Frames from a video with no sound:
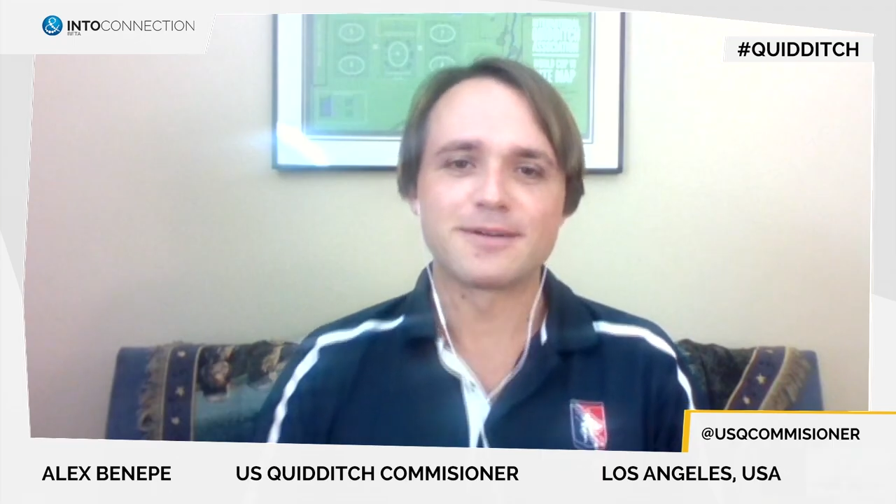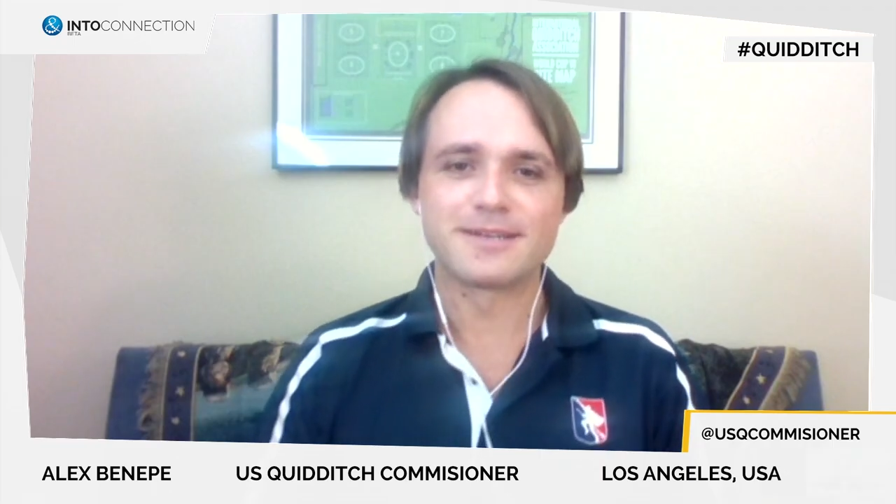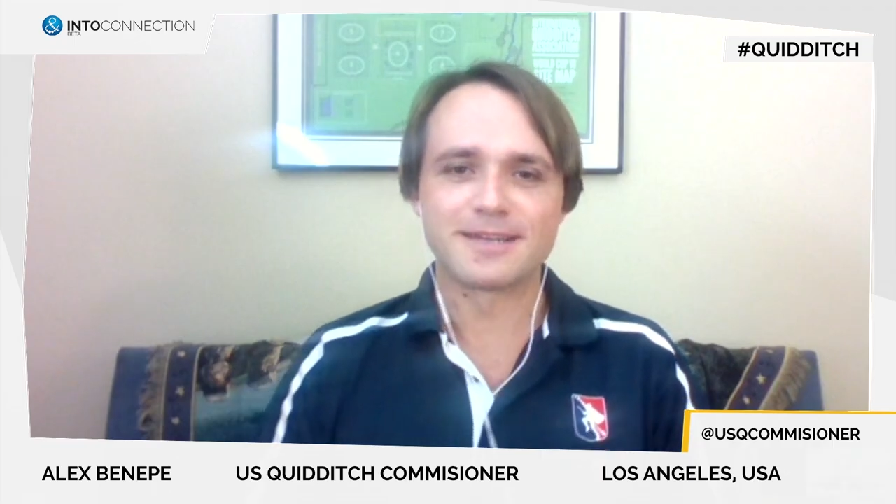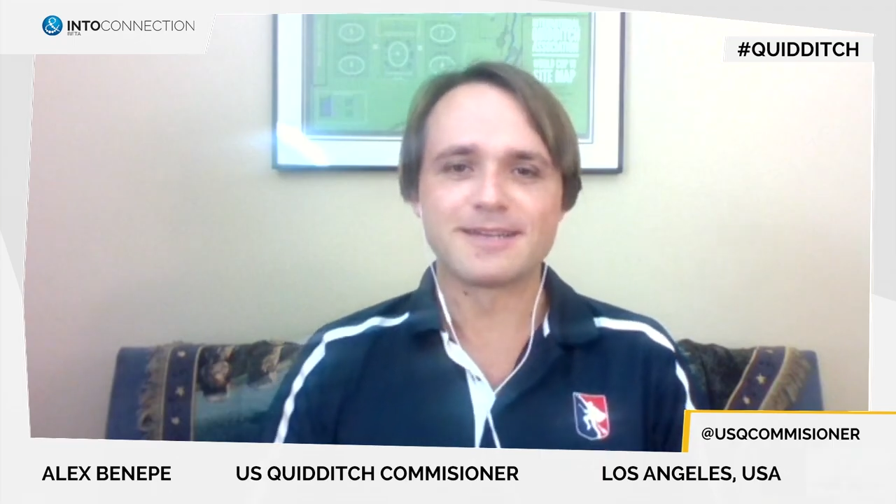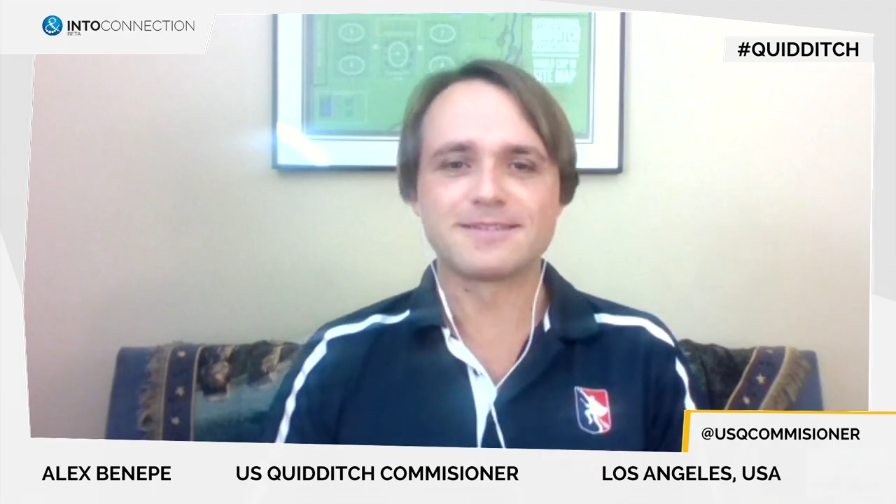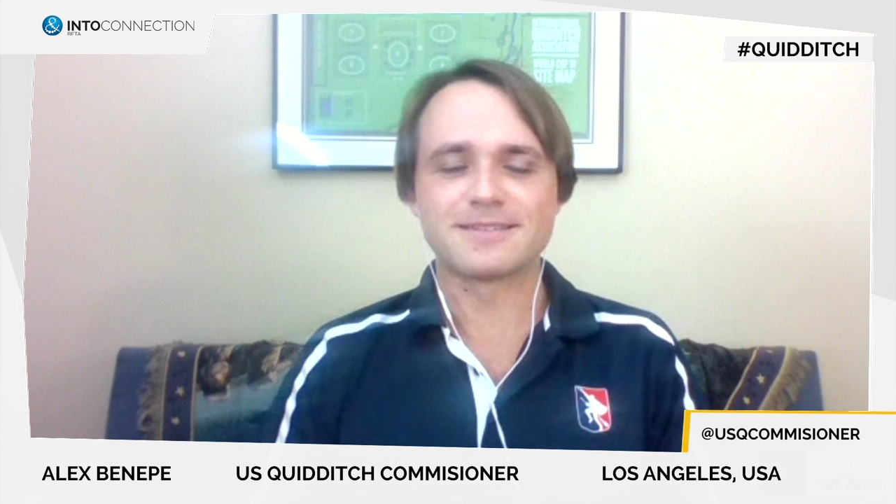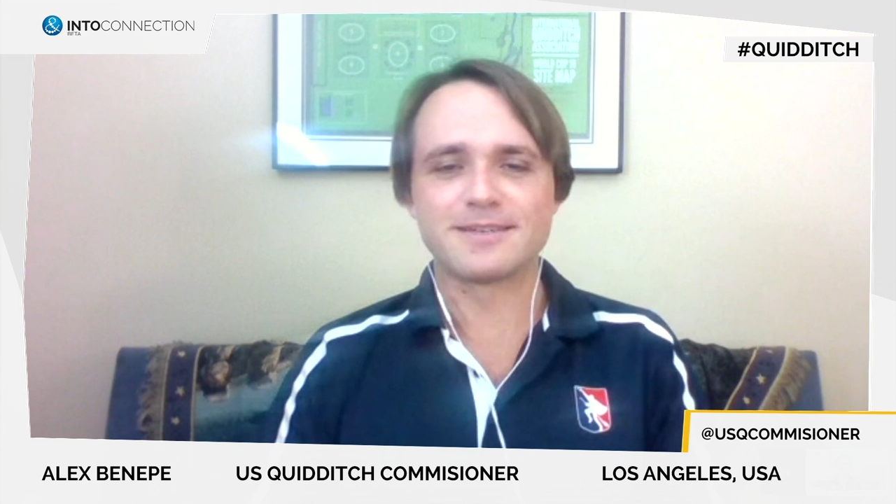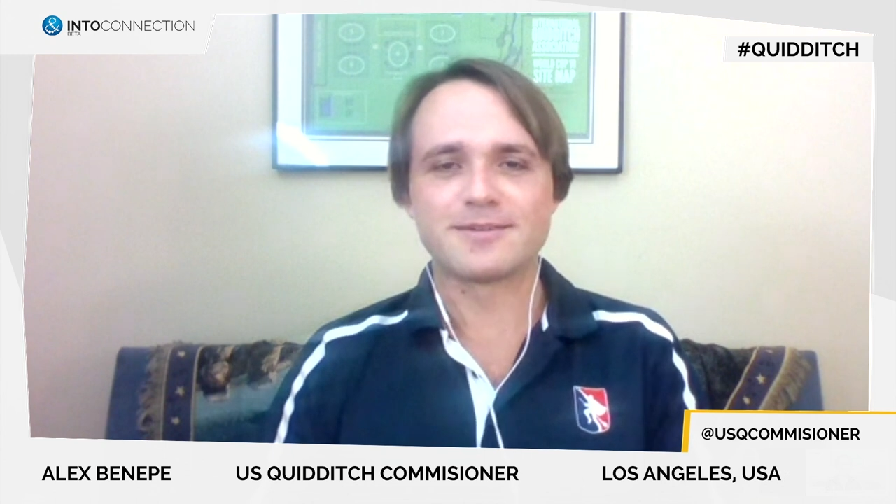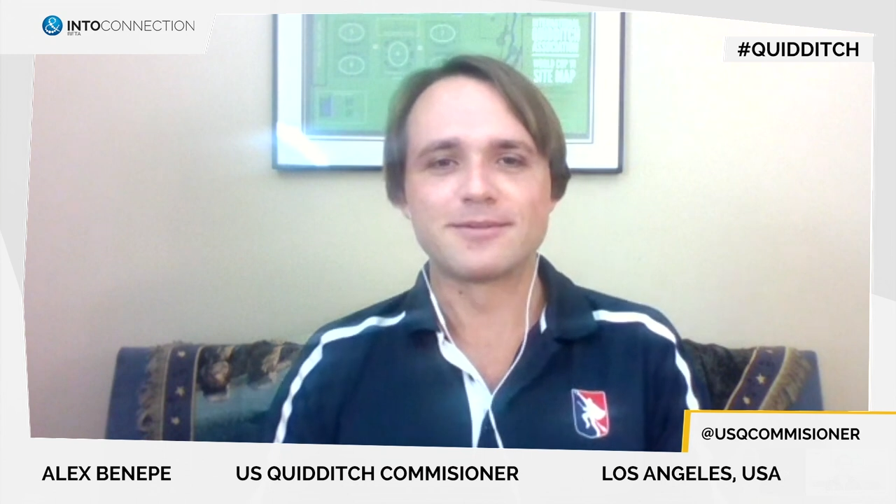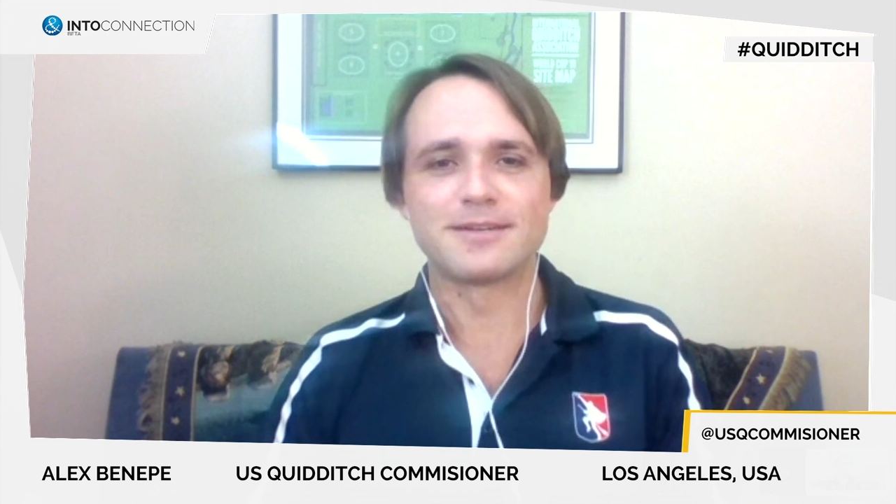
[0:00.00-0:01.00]
one day to
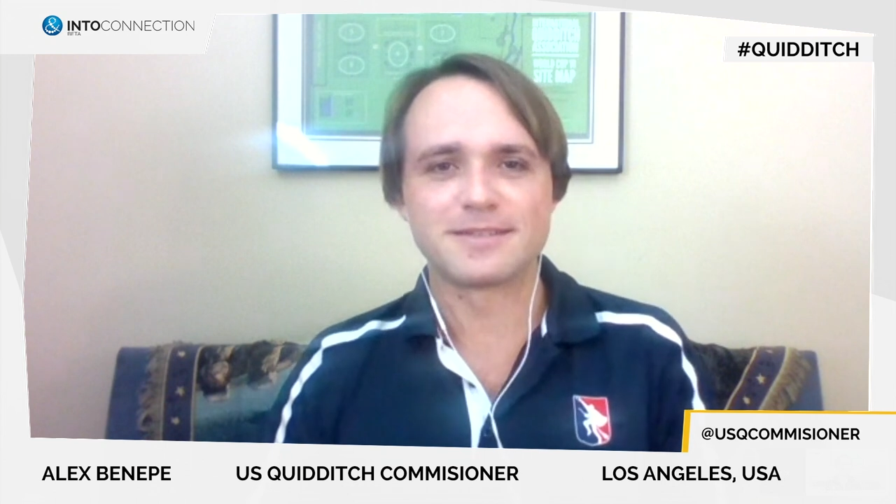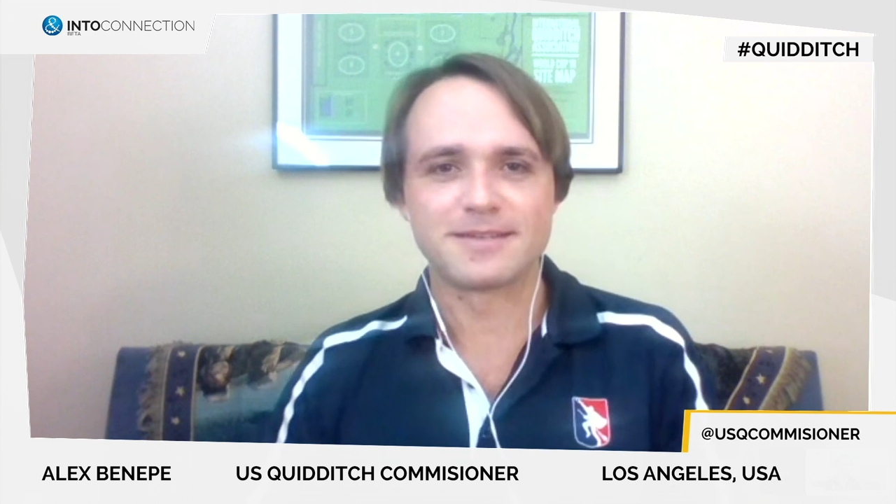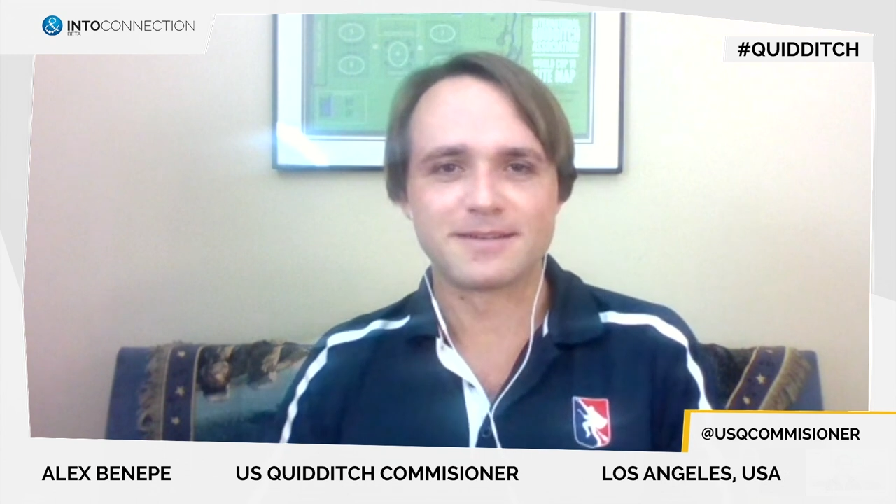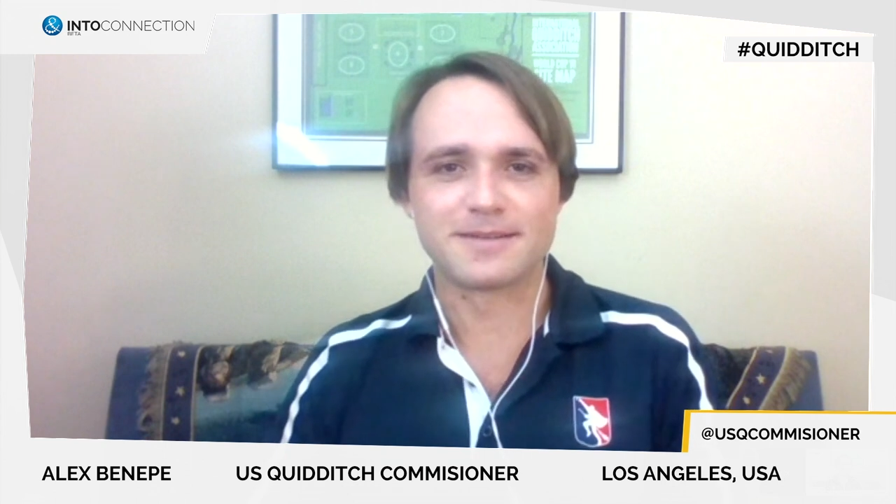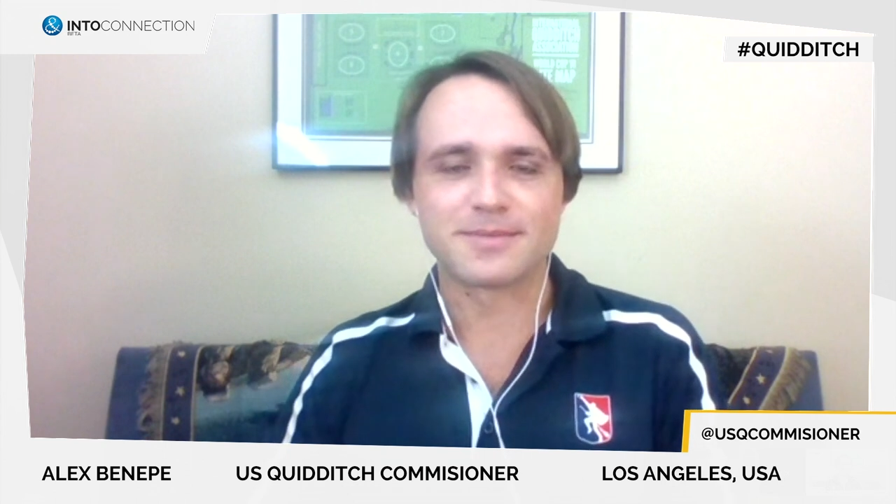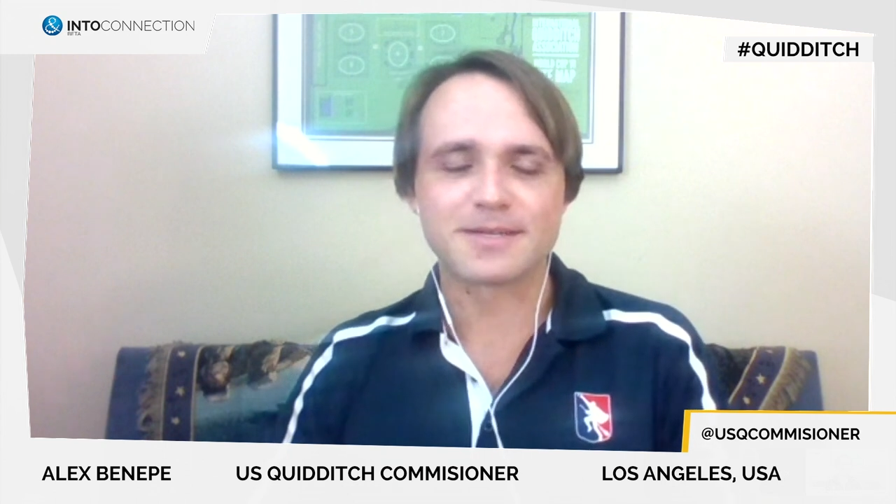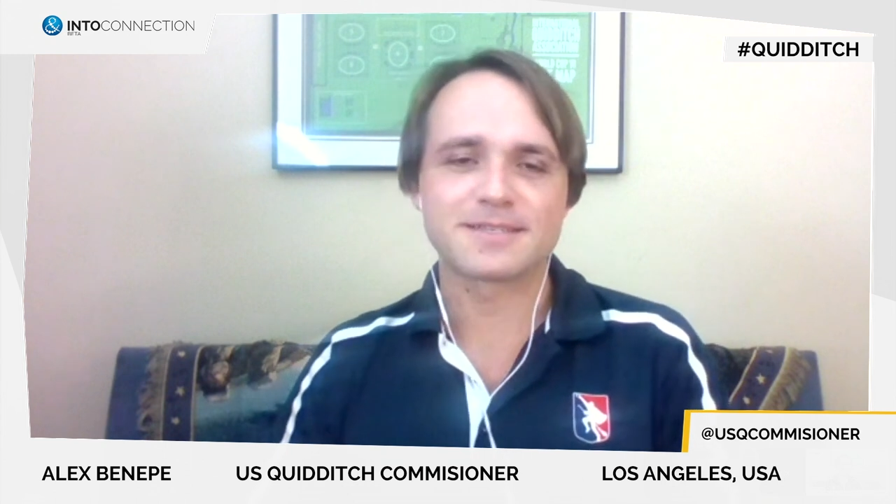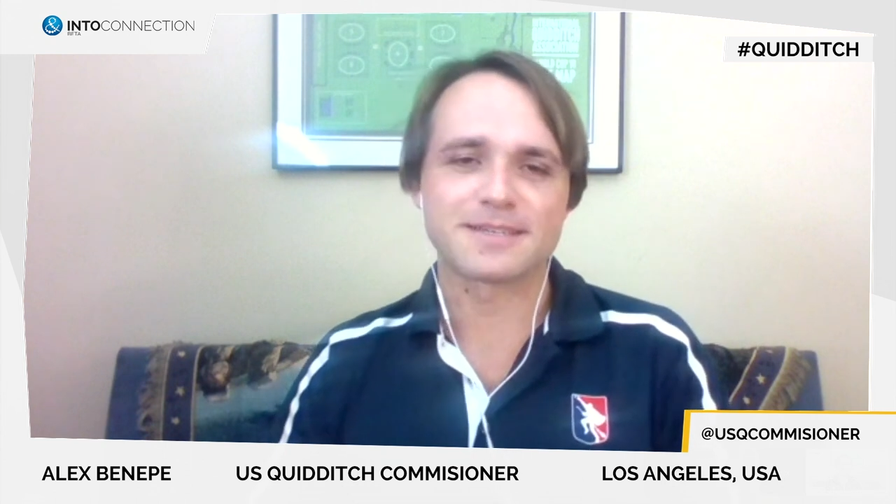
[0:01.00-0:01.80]
see Quidditch in the Olympics.